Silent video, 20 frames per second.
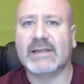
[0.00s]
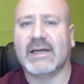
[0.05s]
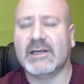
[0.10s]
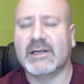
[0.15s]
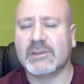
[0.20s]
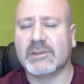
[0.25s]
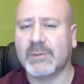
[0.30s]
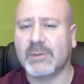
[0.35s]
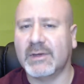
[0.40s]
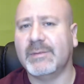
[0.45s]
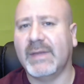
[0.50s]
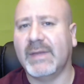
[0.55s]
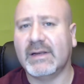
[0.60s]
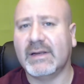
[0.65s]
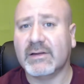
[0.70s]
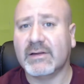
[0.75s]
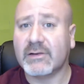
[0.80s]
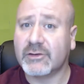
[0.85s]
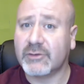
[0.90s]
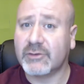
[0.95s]
I just wanted to make
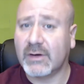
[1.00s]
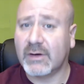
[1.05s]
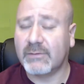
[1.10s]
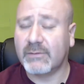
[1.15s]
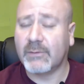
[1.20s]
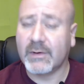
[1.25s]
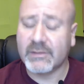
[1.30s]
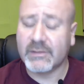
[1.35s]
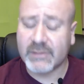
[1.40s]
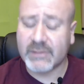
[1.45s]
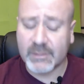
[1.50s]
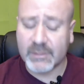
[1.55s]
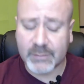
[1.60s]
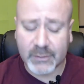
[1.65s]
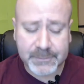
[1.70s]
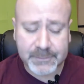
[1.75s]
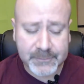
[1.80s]
this straightforward and simple.